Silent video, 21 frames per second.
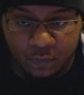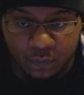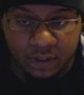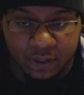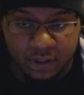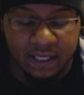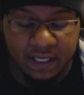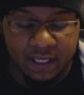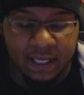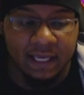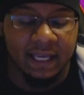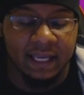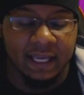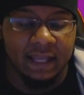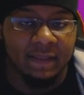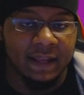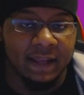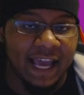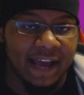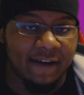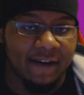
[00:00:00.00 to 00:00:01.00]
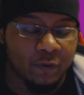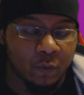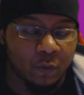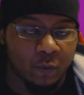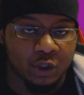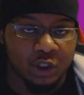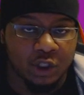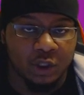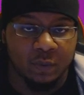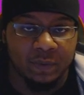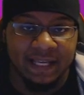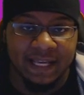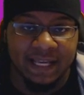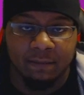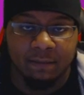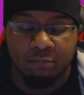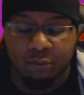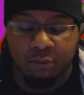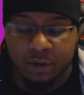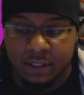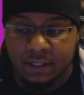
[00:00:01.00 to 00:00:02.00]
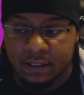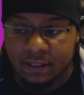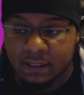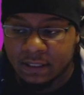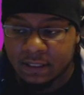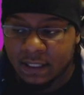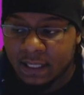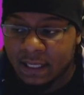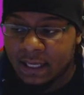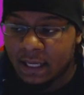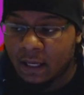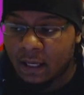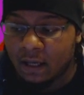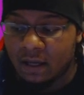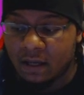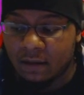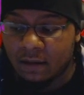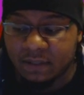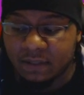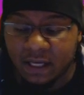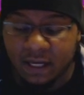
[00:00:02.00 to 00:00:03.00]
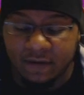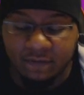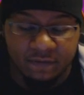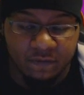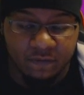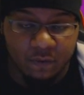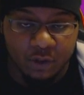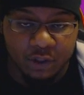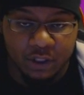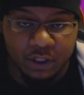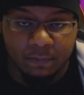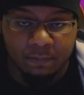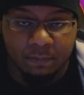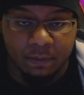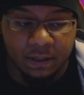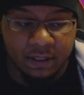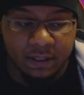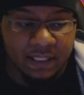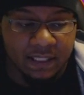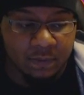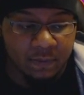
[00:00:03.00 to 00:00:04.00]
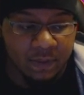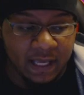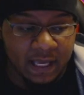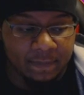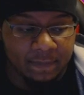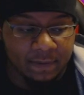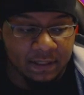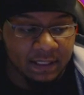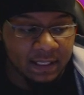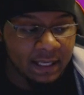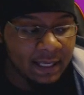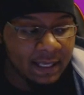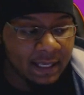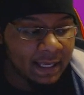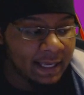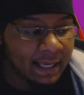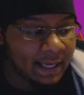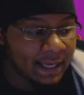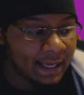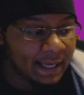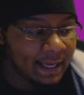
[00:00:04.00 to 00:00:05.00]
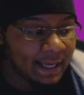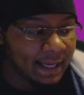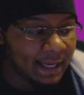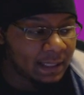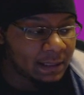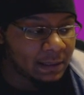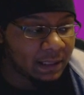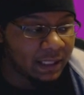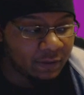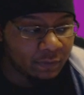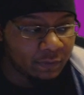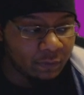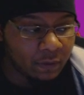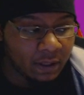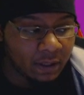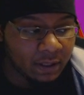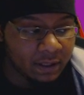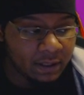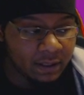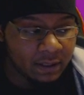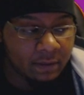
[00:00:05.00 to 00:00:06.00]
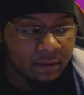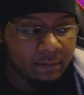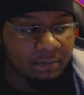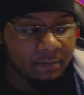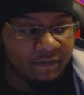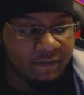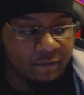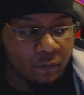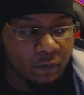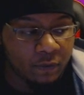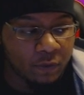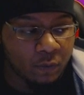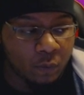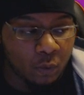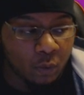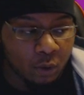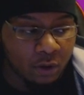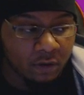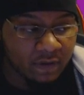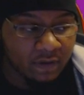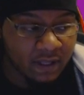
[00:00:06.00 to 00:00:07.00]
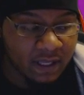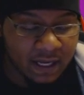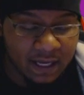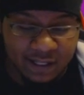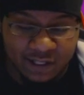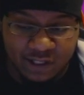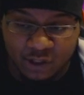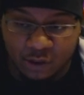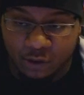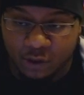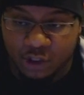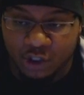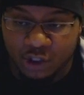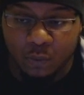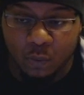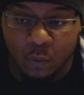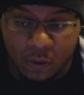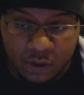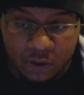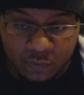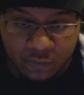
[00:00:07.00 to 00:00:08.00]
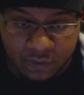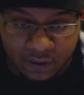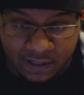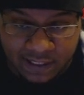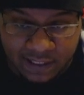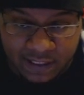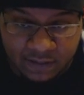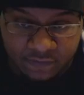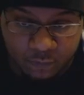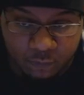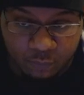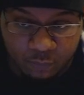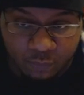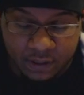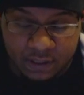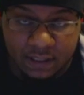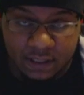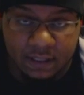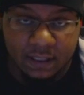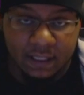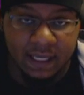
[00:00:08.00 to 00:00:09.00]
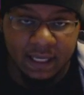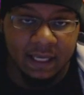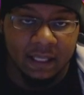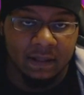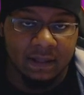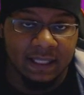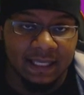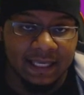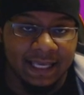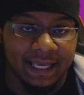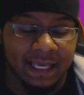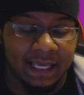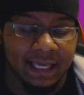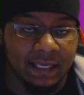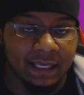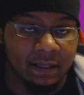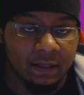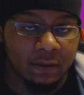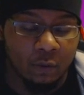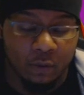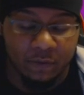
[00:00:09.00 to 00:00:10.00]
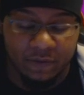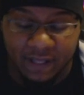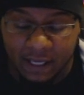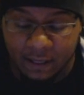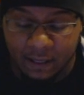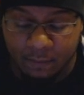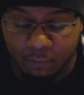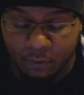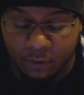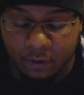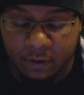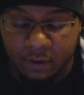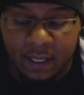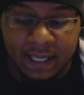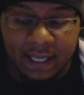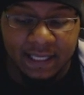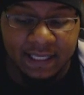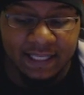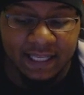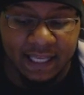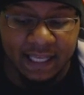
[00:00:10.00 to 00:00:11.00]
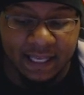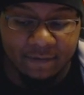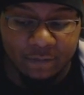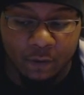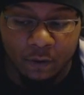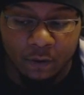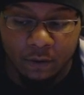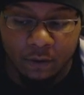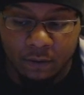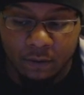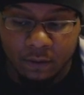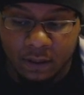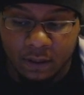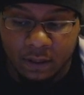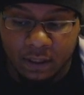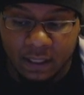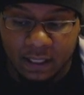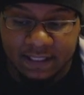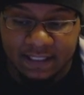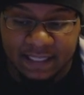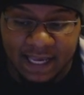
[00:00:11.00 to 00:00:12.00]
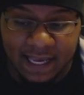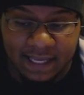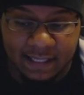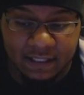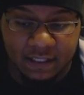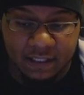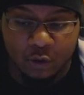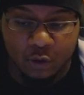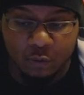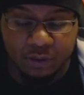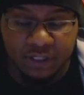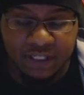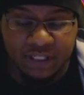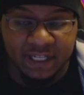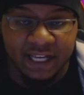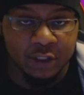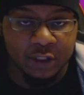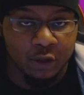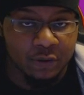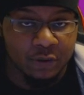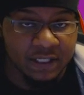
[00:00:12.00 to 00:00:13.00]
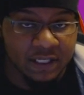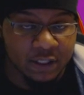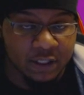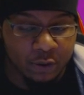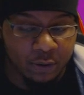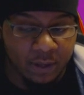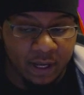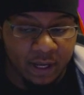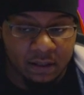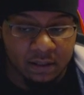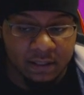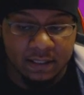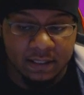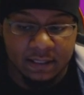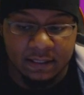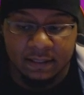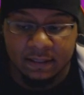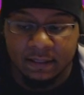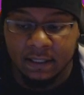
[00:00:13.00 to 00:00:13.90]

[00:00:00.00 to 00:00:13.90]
the king, and then afterwards she would get imprisoned. Kind of unfortunate, but that's what happened. Later on, before the War of the Gods started, she was released from prison, and the king, or the emperor, gave her a task to protect her sister Alice,